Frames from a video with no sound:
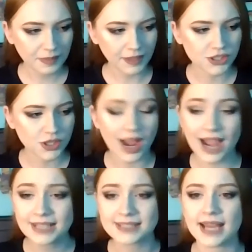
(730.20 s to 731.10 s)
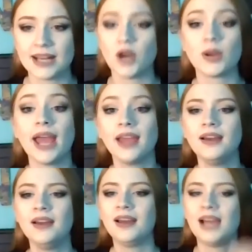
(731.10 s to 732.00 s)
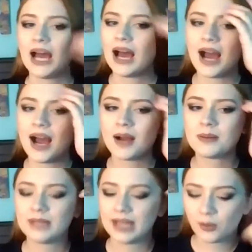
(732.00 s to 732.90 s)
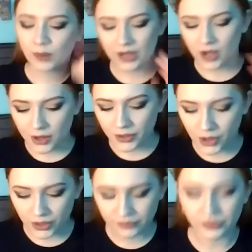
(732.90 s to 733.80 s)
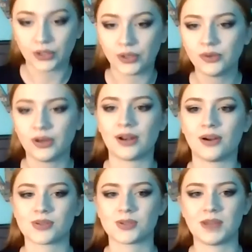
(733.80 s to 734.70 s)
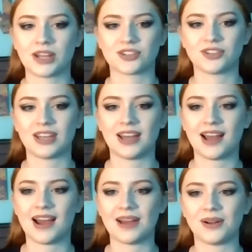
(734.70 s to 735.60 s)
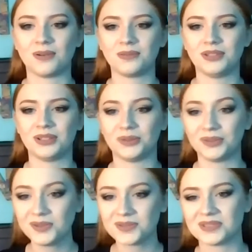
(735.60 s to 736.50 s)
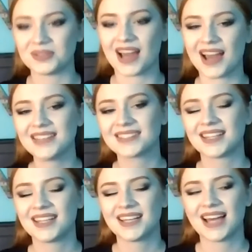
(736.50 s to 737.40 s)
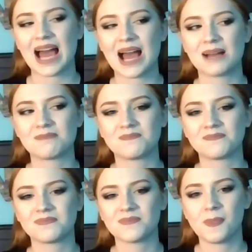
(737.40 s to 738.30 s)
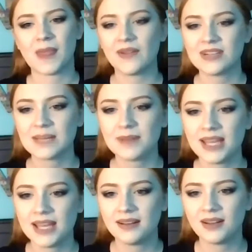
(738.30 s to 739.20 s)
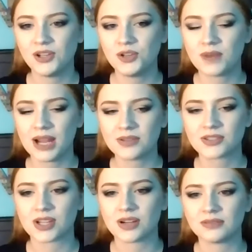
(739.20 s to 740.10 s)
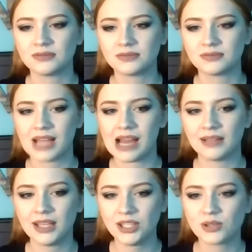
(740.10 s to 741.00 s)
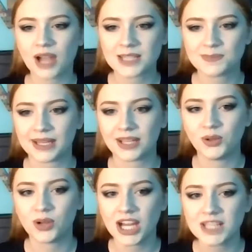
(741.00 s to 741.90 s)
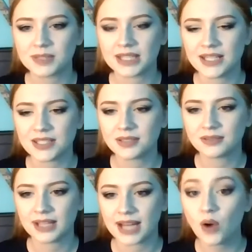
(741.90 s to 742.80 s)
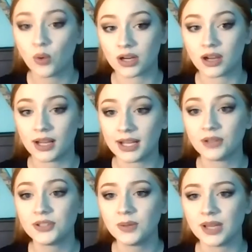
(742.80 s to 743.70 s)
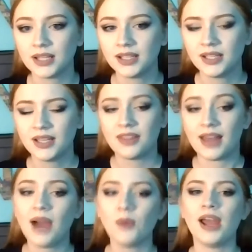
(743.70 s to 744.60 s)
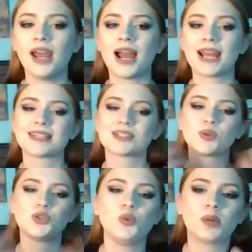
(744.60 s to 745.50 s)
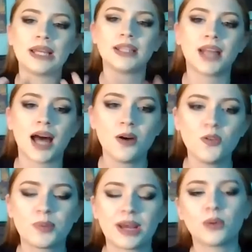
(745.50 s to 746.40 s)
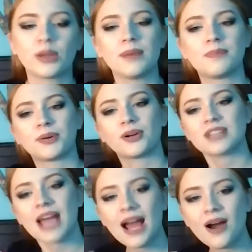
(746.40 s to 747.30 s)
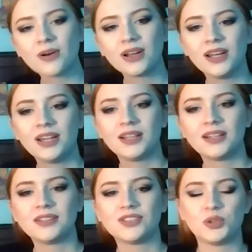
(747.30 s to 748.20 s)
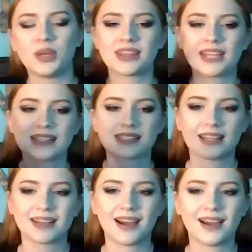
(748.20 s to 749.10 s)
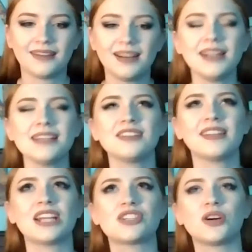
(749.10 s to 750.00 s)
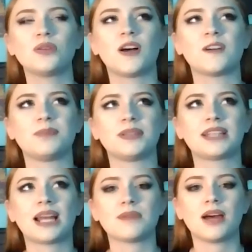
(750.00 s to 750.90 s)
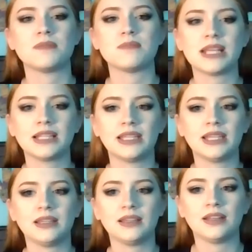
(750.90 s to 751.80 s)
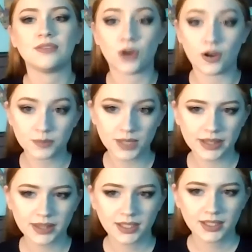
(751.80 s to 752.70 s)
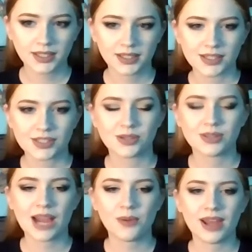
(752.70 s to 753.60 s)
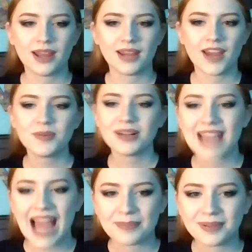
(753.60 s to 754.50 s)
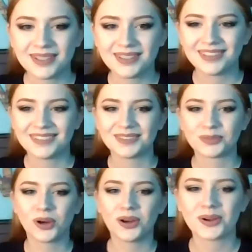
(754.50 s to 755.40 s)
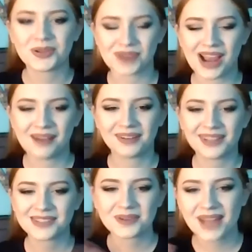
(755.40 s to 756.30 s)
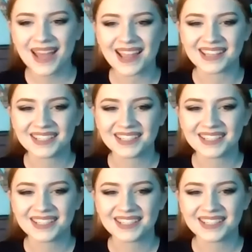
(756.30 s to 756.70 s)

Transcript: So I decided, okay, in a way to honor all of you and also to make sure that I don't, lose you guys. Every time I hit a new milestone, I'll let you guys pick a new cosplay I do, and I'll work on it and I'll do it. That way I can still do what I love, but I don't get burnt out doing things that not necessarily that I don't love, but that I'm not immediately involved with. So that way everybody's happy, world goes round, and it's okay.